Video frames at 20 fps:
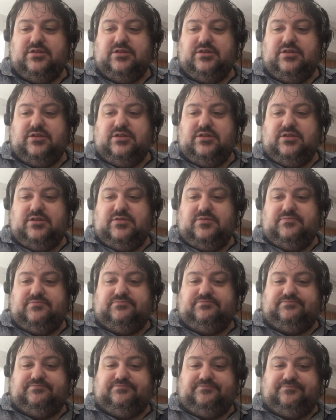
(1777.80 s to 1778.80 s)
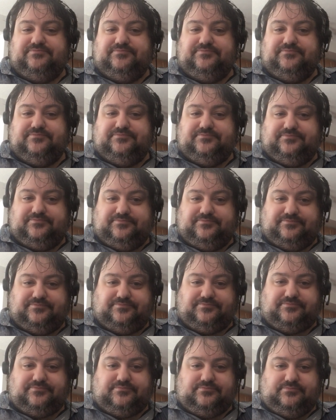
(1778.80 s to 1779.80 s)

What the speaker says: (silence)